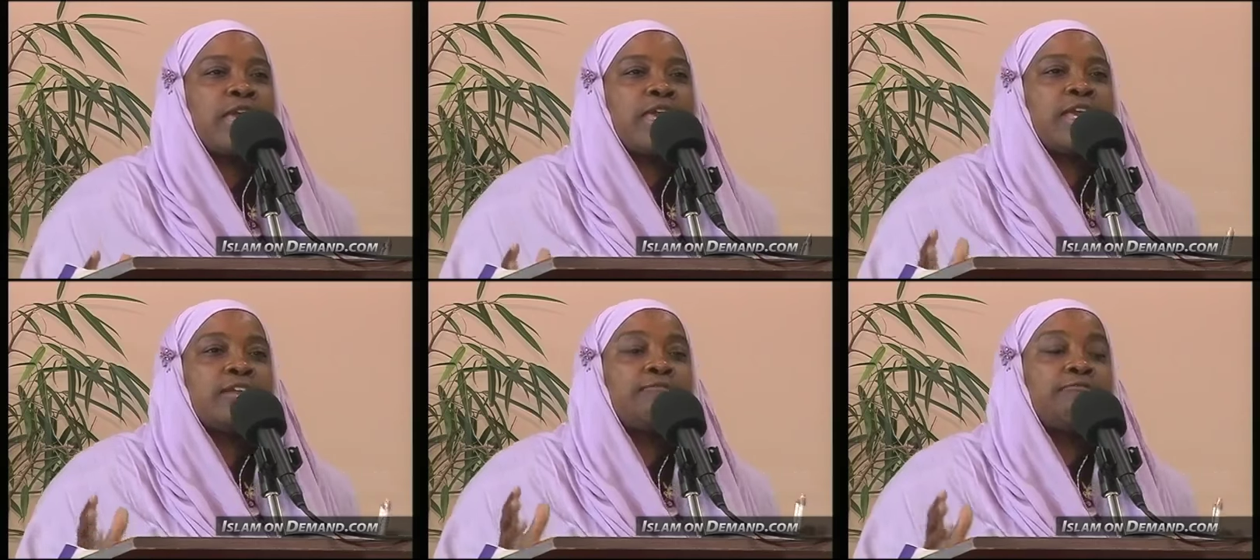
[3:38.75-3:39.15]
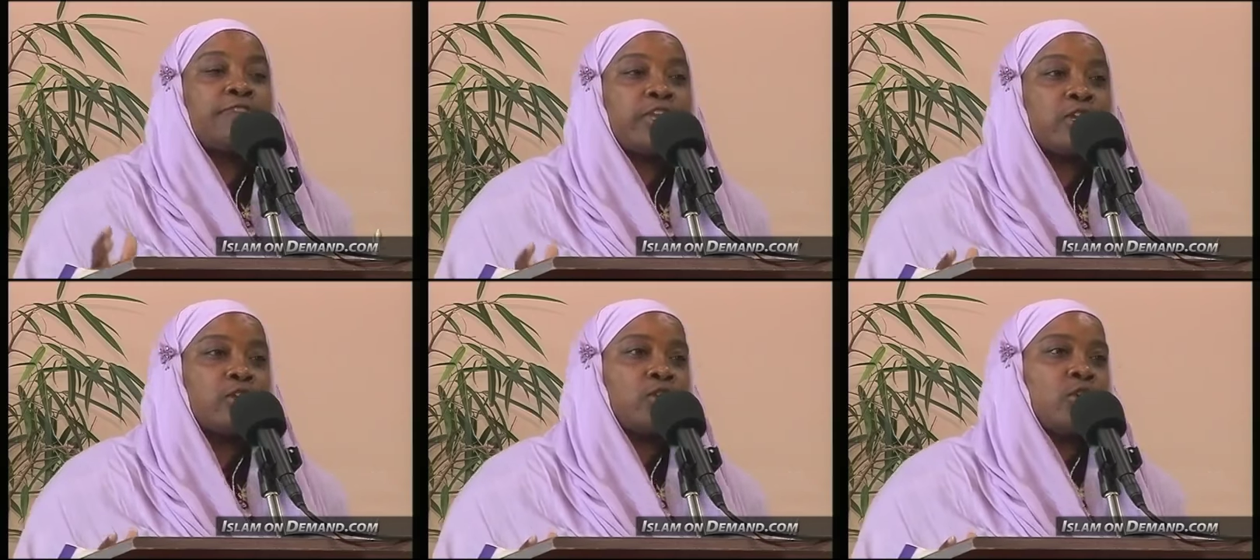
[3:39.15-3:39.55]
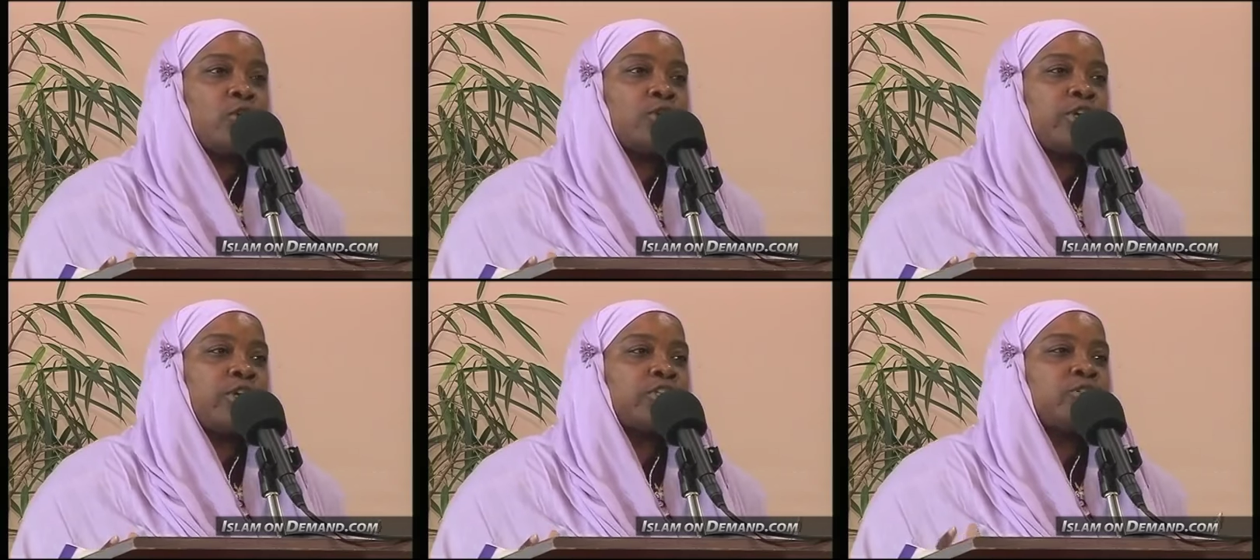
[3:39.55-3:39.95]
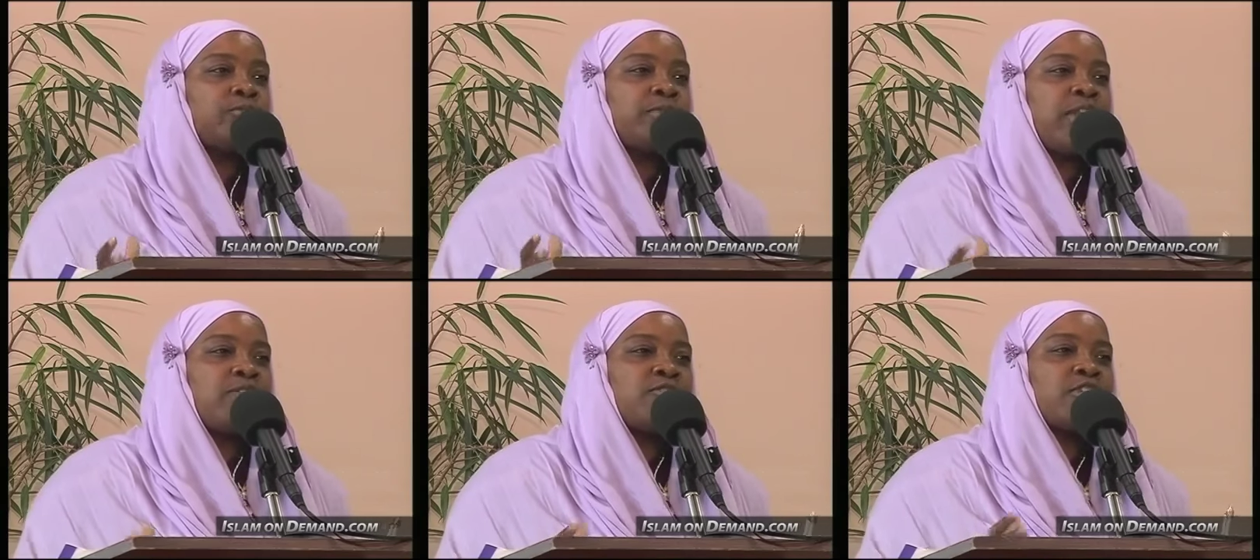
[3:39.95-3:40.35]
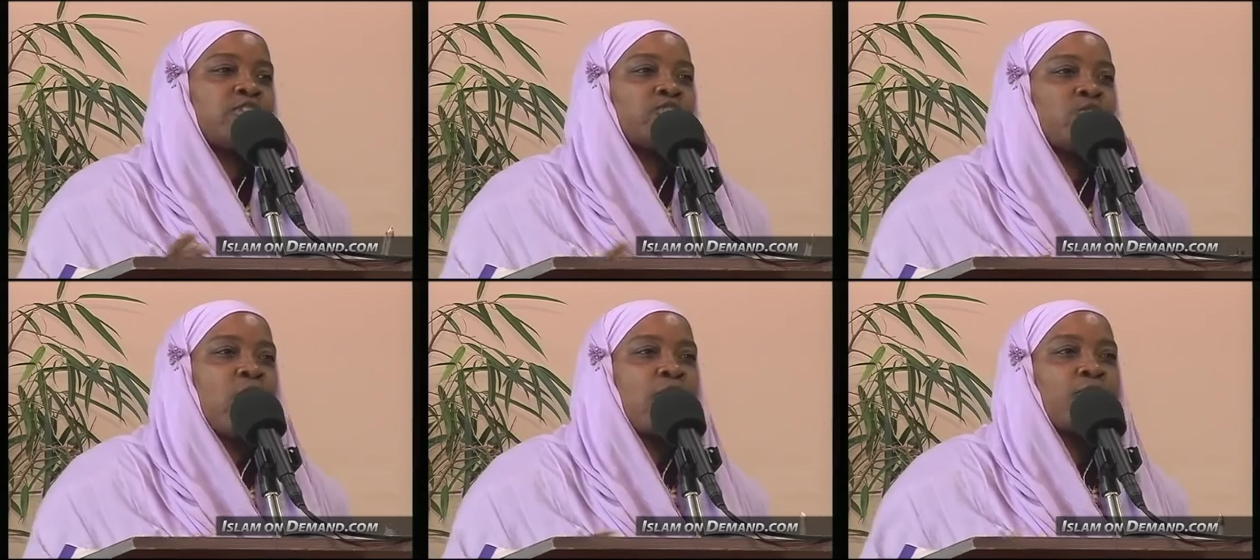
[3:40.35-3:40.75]
in a vehicle to be able to
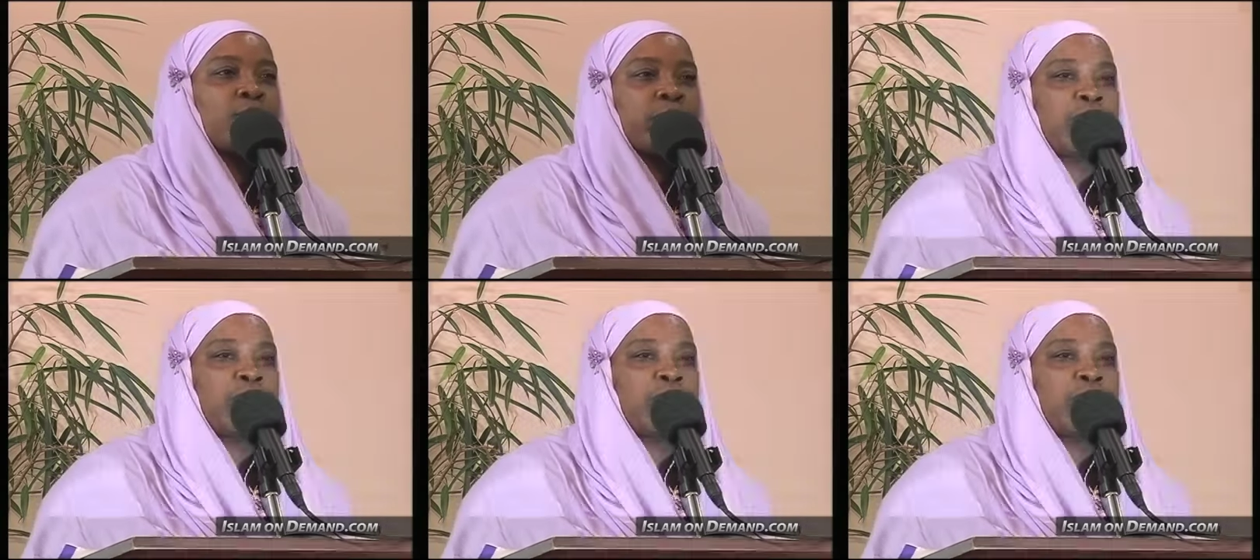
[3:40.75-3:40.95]
travel